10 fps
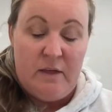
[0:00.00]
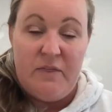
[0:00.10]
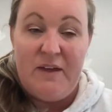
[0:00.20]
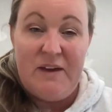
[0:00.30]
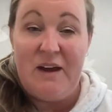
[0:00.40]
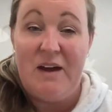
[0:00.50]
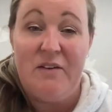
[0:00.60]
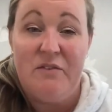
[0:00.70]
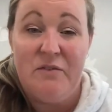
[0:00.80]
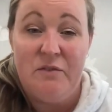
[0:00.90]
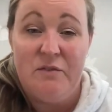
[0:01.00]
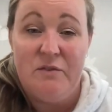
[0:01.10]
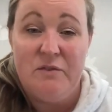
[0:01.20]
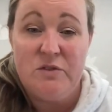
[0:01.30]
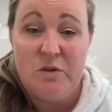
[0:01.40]
they have
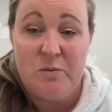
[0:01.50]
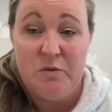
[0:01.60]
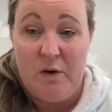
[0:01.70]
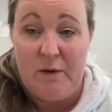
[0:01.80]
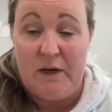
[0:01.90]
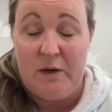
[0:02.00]
stopped growing